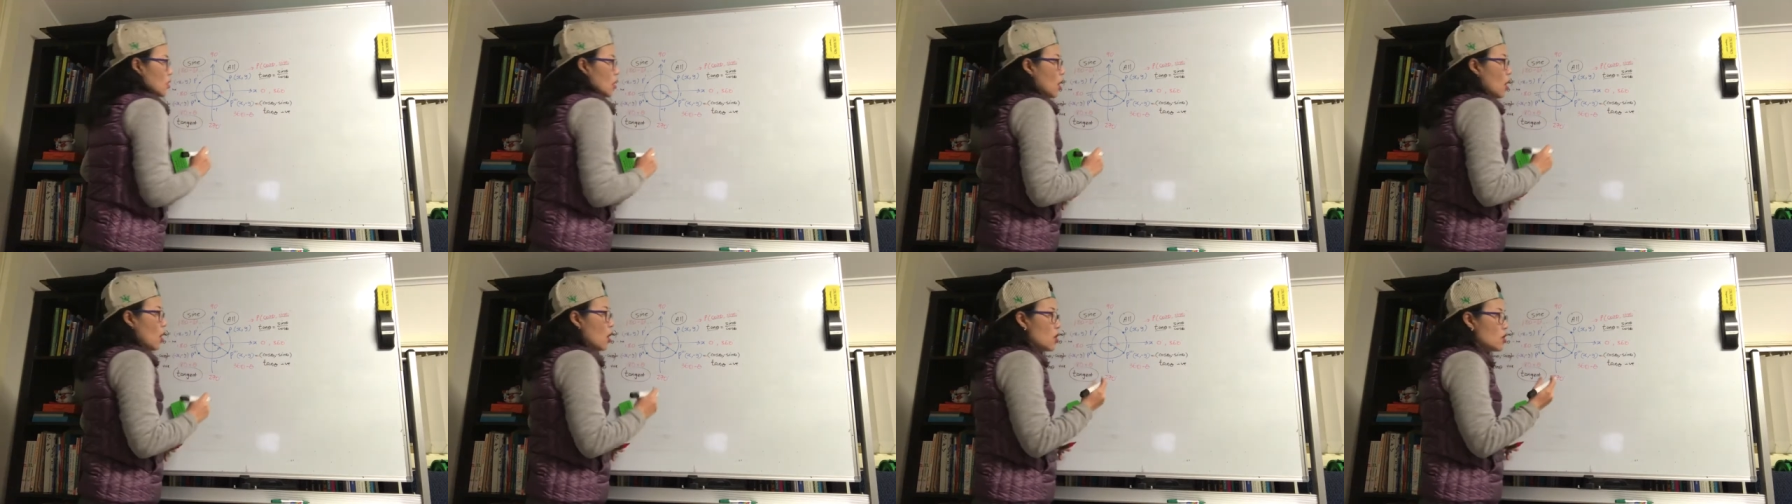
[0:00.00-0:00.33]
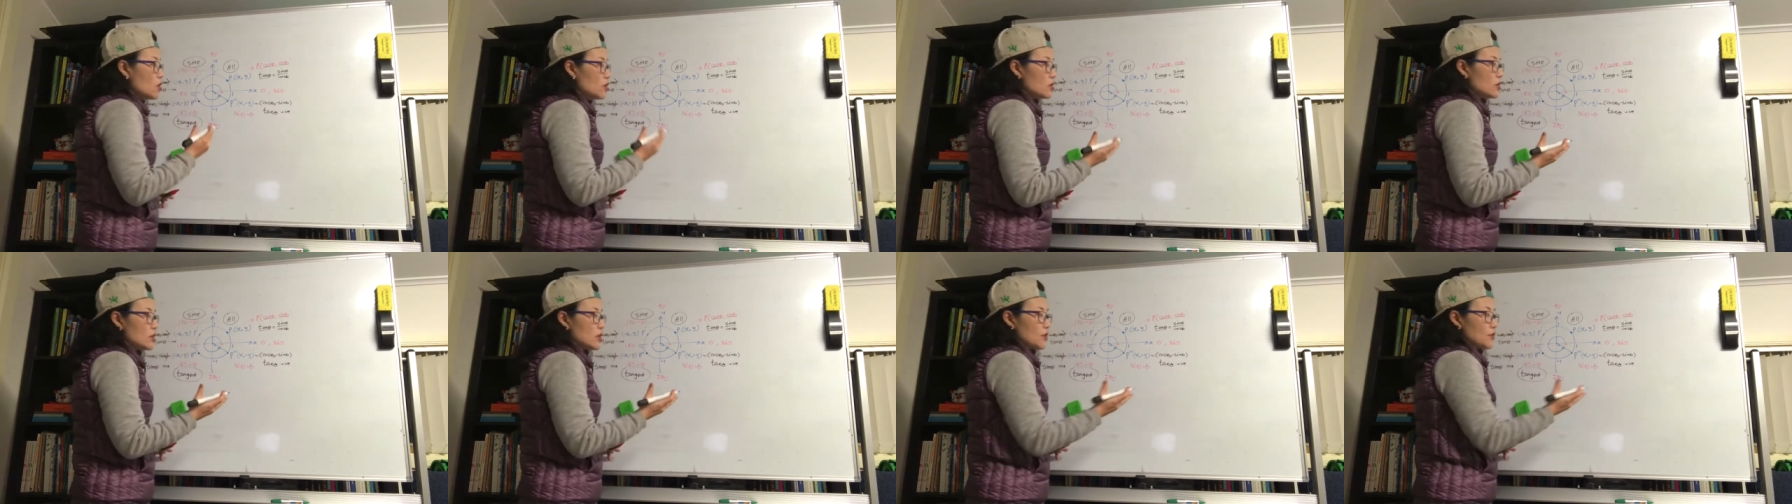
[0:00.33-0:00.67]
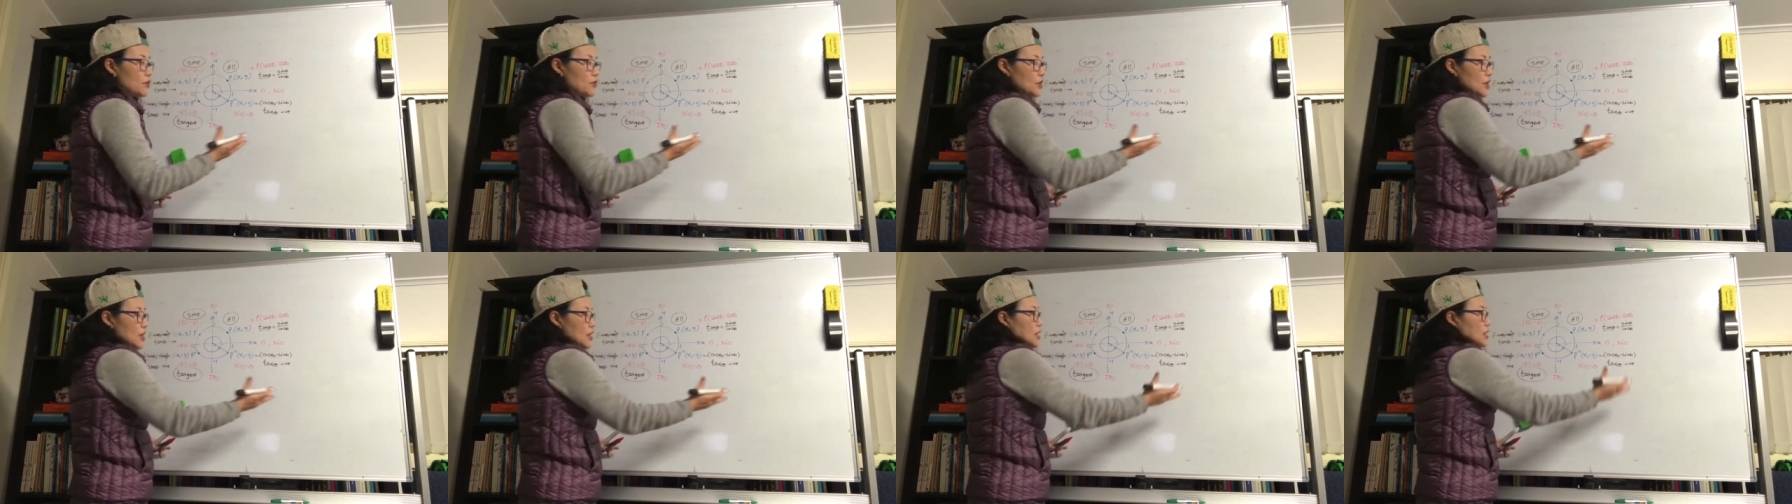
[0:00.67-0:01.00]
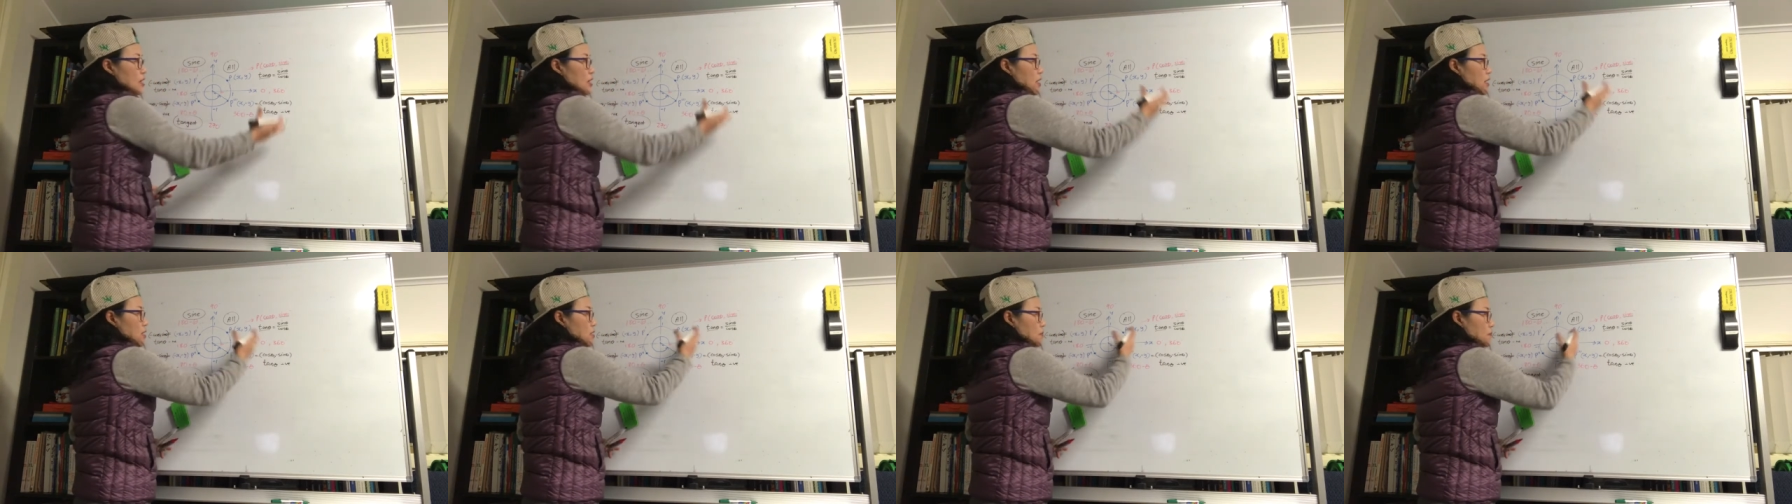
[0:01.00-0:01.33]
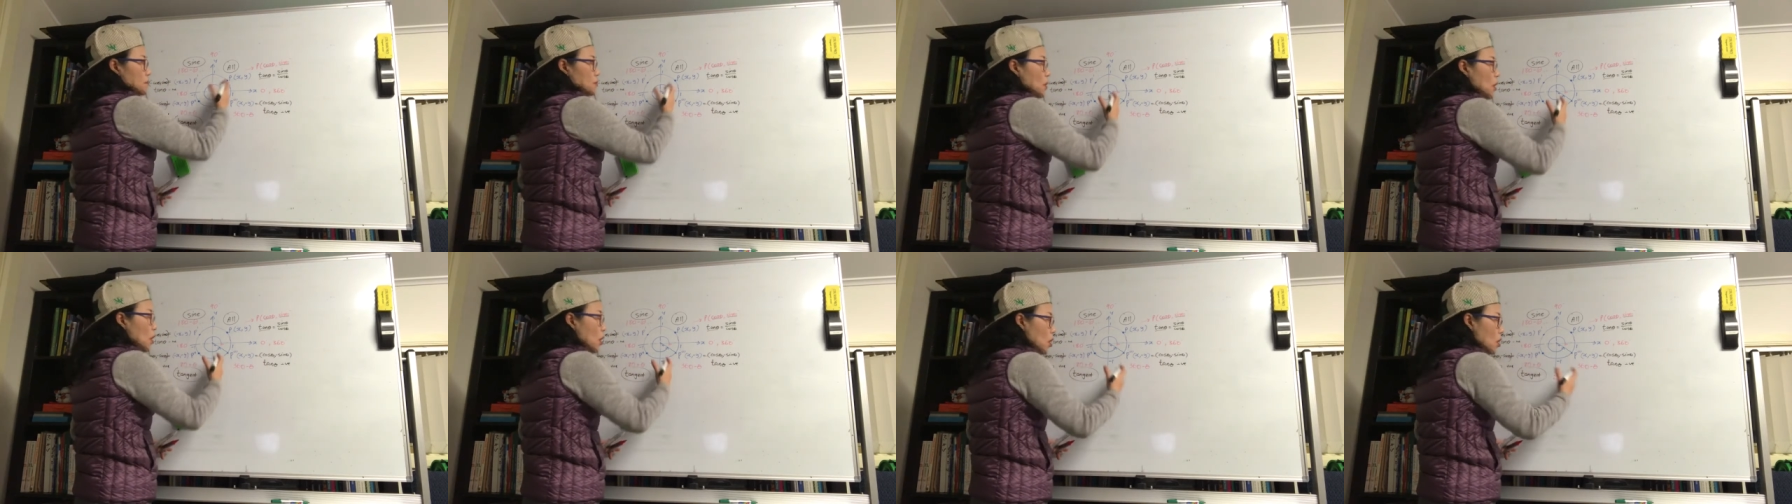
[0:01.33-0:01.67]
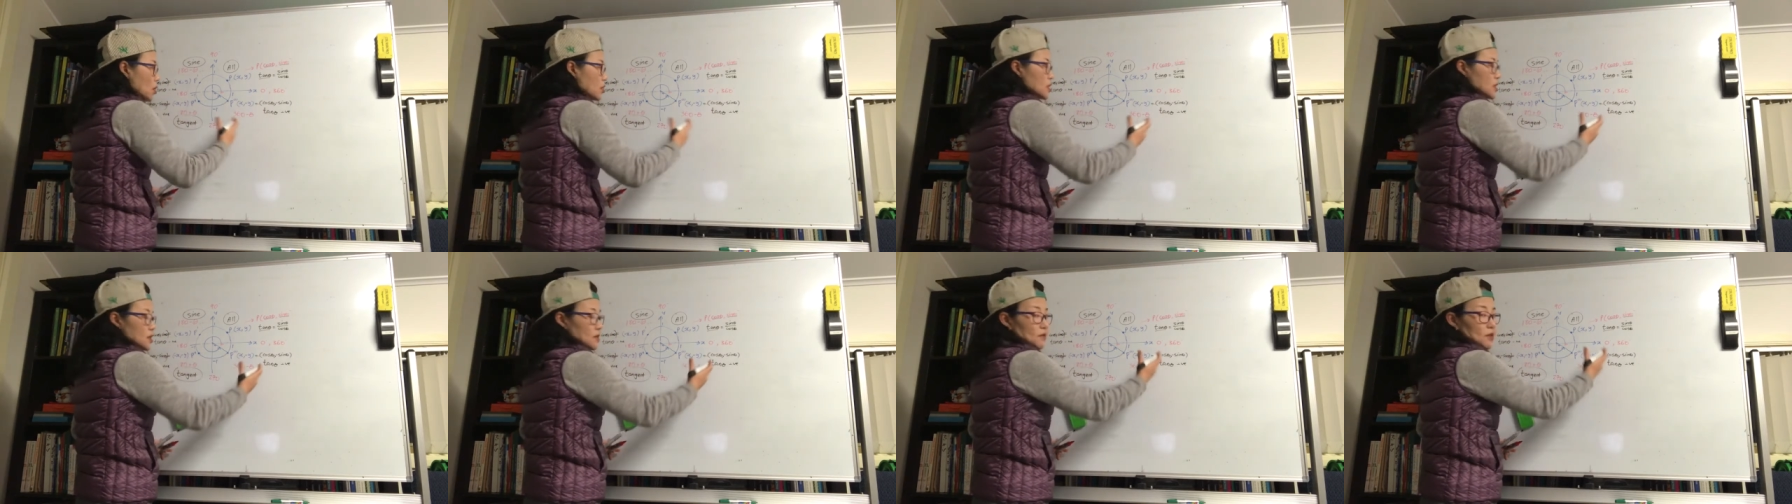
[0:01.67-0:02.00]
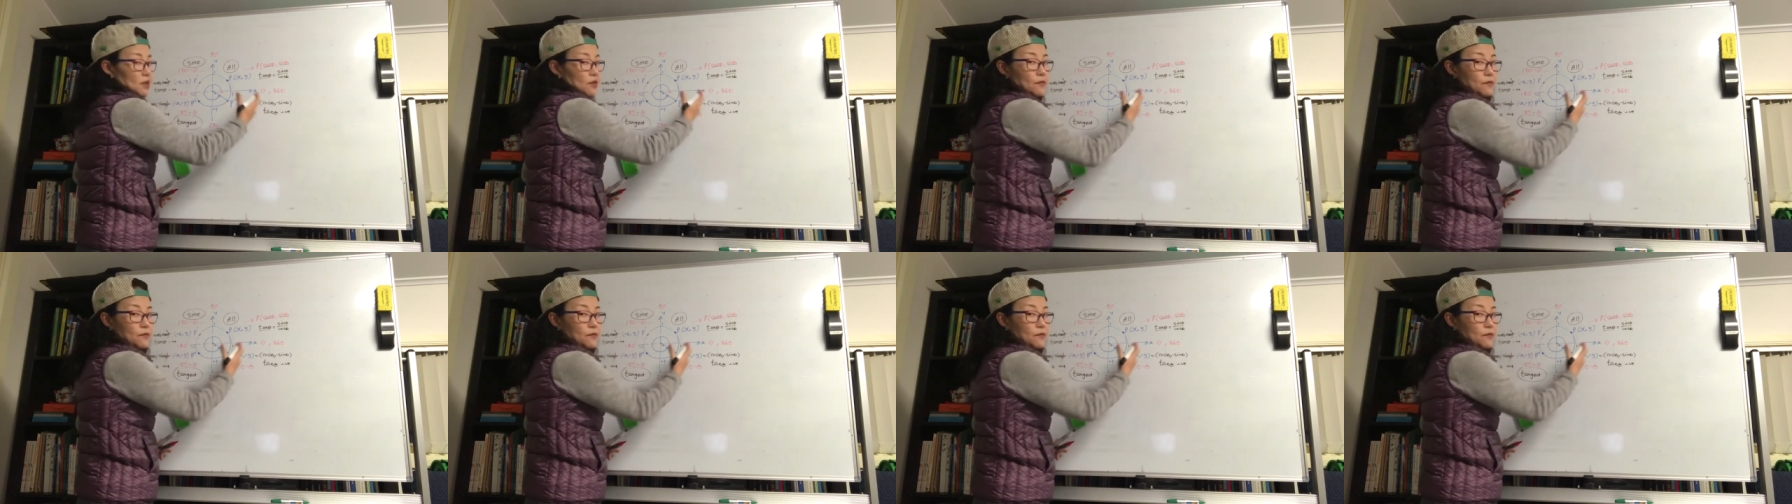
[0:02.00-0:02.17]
only thing is positive in the